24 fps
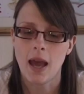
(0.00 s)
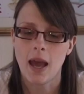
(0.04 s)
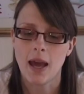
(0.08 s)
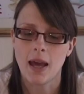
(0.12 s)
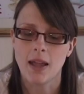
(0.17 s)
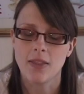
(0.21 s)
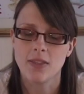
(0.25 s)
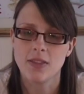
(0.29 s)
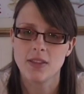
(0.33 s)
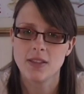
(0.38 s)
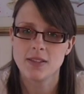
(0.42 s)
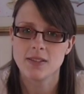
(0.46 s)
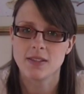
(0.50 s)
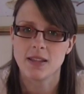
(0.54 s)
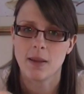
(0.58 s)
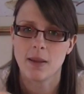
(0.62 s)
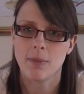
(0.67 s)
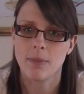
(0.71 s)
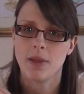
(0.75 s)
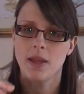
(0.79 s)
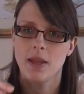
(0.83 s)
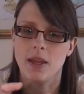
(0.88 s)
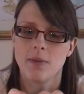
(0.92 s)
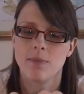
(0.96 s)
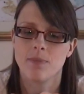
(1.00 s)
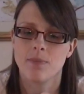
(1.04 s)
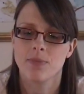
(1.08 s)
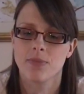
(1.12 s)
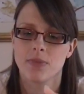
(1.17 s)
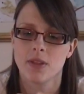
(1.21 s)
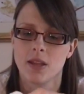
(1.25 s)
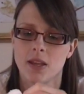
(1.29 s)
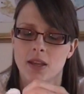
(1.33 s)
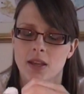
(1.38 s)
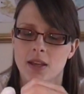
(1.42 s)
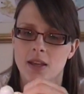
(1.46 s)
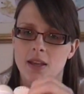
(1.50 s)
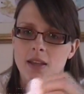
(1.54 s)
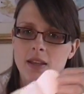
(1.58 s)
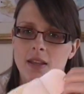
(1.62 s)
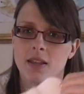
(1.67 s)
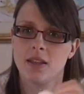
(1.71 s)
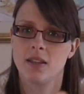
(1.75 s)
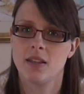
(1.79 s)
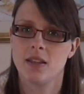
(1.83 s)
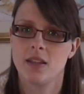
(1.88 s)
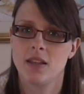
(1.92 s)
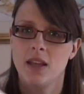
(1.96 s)
and this nappy
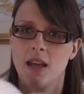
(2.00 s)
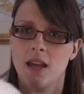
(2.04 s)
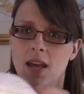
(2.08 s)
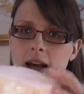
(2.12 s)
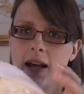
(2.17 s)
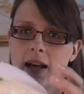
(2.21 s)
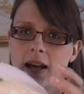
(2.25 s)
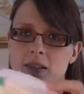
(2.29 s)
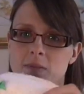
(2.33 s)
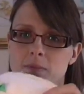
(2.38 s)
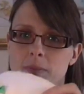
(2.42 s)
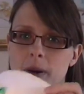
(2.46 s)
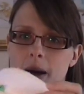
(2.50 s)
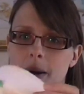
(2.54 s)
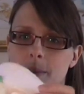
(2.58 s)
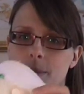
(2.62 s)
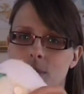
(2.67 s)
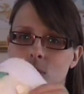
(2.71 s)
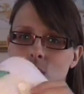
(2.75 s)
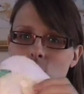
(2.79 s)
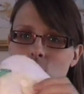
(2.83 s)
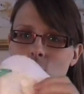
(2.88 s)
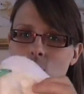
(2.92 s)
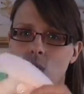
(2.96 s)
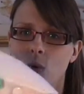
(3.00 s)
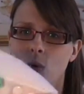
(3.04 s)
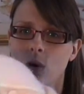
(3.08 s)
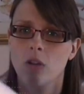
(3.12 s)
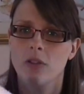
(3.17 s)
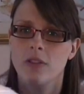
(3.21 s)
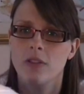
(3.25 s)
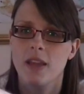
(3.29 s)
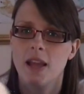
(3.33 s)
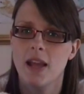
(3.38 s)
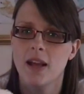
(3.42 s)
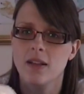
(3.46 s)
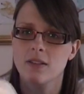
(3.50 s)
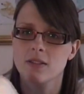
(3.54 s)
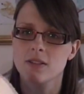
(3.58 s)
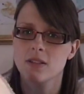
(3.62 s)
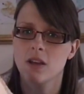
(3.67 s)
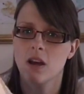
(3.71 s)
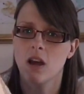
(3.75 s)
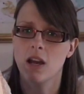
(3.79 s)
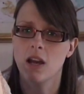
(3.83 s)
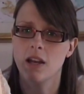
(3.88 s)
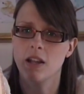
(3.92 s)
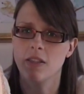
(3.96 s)
has bamboo all on the
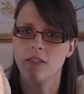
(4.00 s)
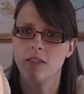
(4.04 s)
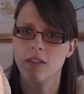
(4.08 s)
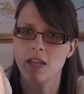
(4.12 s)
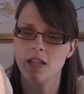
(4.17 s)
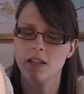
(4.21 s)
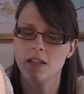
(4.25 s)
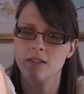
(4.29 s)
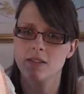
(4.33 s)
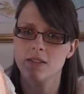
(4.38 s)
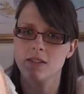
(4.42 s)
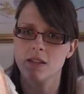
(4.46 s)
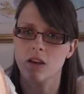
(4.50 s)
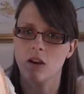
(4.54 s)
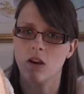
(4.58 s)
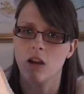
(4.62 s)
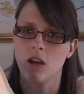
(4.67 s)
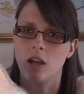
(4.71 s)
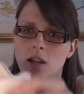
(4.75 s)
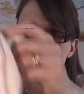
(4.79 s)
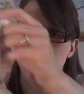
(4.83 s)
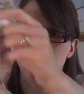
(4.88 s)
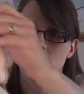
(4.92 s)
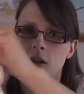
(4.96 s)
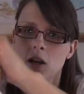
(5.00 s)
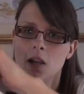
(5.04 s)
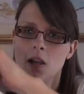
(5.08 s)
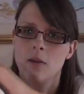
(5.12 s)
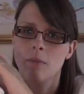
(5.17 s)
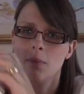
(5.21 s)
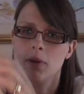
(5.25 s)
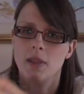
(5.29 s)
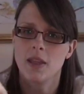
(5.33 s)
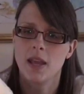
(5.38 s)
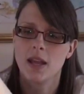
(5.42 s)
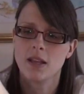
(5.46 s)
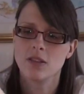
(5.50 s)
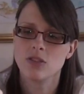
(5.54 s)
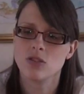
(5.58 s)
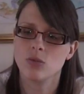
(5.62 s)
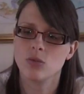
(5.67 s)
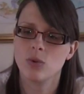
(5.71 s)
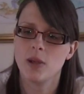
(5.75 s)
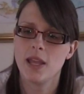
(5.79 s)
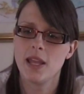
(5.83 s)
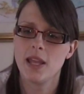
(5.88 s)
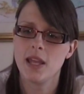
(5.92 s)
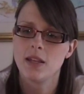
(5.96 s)
outside and the inside, but the
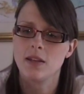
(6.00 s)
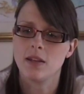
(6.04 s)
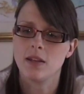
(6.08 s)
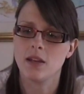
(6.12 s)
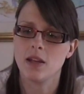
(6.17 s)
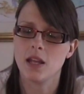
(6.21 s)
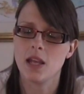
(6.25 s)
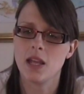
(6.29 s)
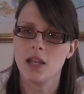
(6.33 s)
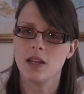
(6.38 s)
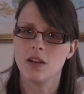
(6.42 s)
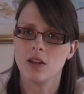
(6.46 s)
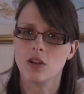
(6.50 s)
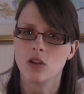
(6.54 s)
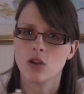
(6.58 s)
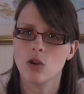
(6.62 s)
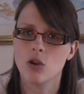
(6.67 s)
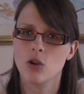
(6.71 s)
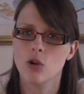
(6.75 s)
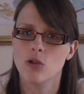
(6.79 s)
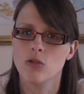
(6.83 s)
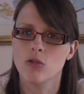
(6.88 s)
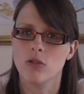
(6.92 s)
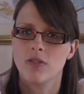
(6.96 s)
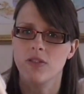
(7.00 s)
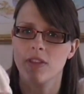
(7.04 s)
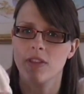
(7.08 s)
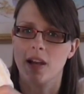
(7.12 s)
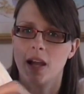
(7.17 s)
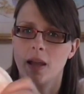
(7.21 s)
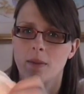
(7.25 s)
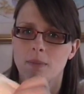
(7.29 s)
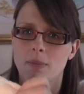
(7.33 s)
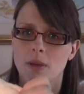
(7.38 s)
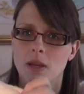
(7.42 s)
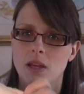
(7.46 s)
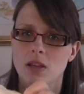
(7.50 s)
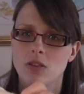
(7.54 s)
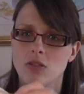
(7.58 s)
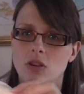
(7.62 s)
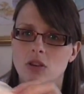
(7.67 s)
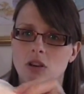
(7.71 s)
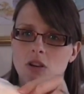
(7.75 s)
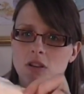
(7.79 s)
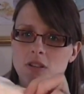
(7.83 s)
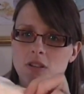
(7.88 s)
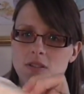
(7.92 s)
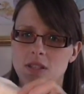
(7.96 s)
actual hidden inner core of the nappy, you
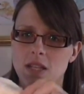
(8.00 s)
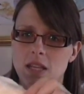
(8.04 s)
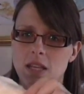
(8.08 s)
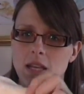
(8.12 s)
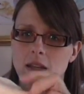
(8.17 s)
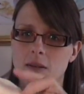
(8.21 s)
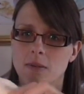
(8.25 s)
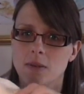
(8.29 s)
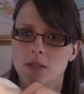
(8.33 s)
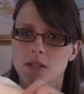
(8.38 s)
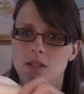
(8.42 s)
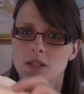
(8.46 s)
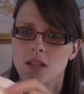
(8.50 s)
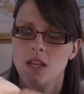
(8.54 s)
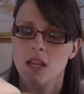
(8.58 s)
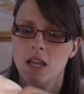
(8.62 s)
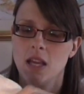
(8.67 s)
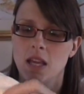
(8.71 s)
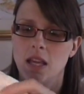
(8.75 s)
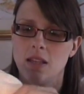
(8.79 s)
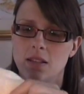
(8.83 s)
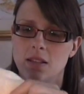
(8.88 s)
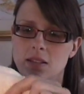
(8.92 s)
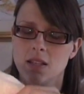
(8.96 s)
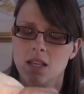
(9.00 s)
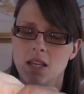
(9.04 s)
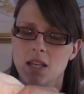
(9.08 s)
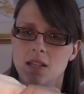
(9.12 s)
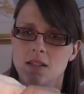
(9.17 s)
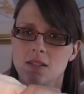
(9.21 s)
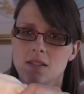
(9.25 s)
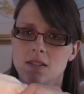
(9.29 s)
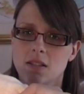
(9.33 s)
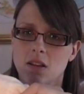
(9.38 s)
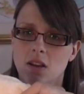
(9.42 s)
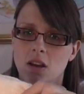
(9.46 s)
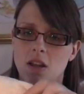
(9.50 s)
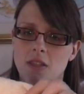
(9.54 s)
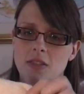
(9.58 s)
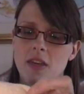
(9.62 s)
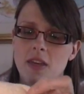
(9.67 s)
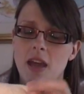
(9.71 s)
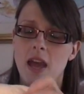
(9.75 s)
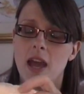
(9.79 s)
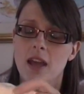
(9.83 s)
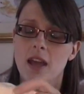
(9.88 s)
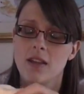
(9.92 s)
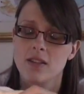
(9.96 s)
can't see it, it's inside
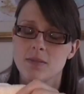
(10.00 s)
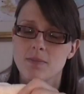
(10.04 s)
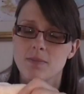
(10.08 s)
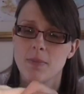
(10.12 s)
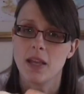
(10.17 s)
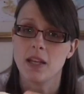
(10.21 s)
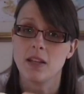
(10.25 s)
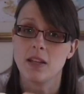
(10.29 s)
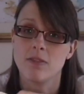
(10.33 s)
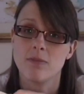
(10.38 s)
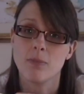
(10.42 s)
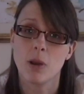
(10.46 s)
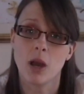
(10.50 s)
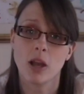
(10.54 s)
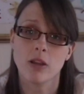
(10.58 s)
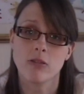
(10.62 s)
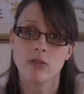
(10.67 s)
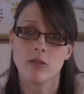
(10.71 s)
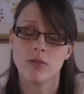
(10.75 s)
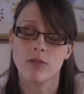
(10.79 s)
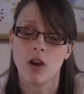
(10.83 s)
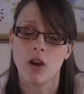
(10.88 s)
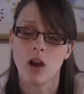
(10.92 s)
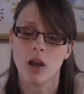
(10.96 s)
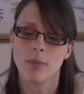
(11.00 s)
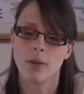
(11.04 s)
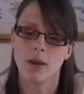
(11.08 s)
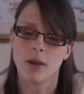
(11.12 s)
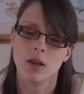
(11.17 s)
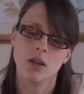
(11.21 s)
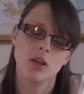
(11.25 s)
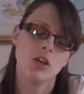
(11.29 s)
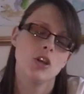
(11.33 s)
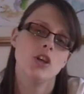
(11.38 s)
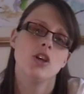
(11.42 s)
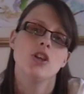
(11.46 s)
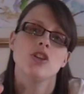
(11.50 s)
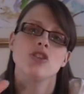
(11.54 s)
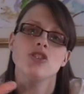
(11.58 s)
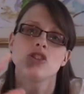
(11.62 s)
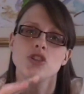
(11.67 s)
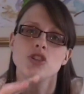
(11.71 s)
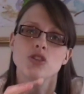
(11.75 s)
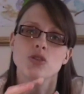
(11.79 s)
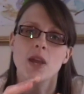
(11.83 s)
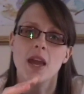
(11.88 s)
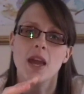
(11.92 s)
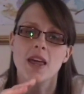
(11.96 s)
there, is made of microfiber. So
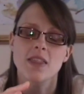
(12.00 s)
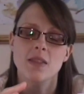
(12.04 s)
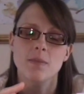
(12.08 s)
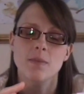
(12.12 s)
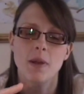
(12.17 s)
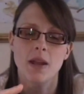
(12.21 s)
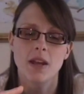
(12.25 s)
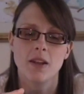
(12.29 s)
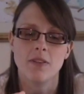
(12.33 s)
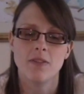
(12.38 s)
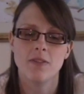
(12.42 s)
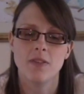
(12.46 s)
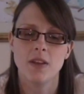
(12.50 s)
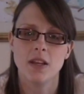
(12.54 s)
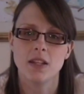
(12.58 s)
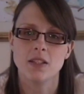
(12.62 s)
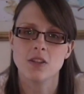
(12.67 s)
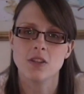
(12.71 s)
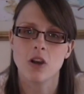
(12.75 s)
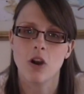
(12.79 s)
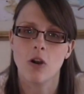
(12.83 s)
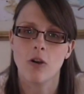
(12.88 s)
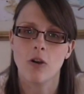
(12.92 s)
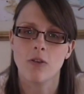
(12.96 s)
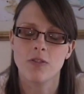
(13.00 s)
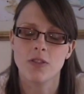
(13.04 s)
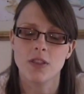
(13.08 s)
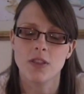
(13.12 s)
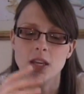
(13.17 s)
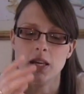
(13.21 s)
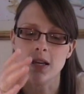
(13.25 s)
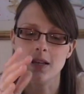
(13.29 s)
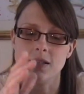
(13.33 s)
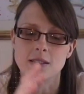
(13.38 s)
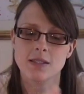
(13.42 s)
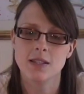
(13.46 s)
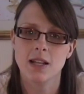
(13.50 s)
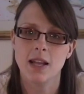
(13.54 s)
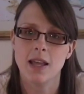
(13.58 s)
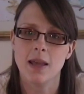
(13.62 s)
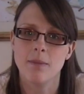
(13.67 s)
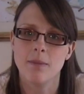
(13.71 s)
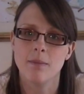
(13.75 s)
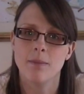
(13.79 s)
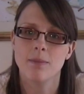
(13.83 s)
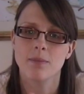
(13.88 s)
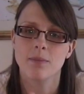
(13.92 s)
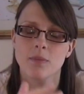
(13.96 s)
you get the benefit of the
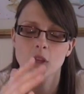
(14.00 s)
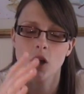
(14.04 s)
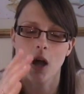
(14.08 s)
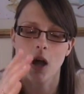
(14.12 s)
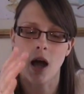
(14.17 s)
slim